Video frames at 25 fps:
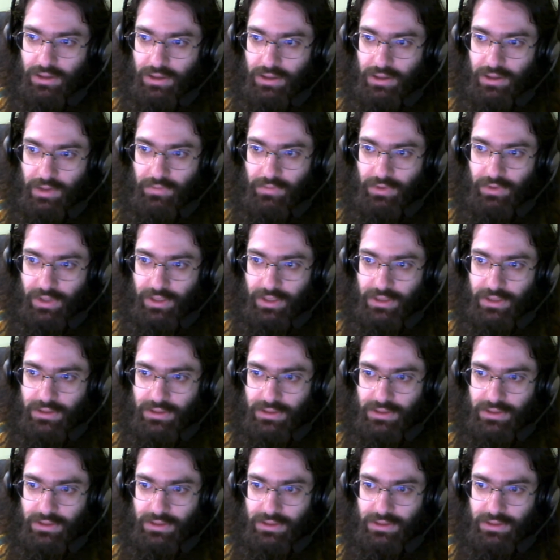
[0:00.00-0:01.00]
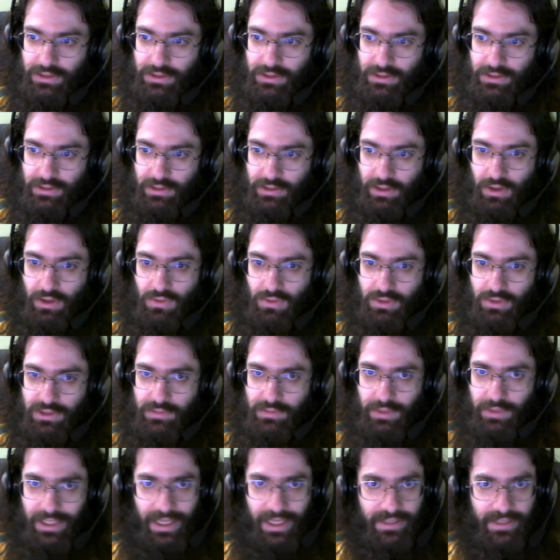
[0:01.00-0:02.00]
and everything is slow as
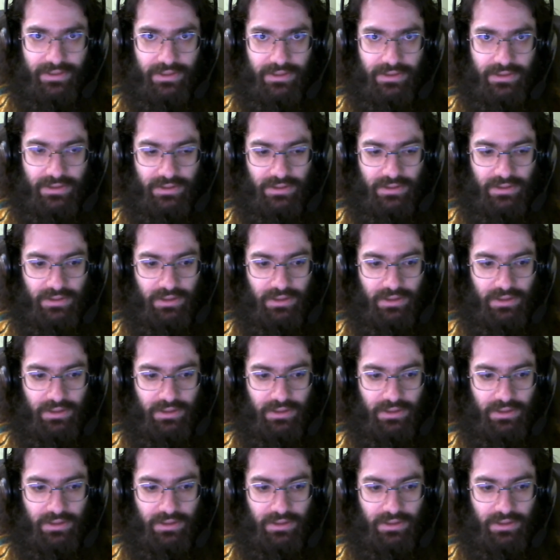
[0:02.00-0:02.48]
molasses.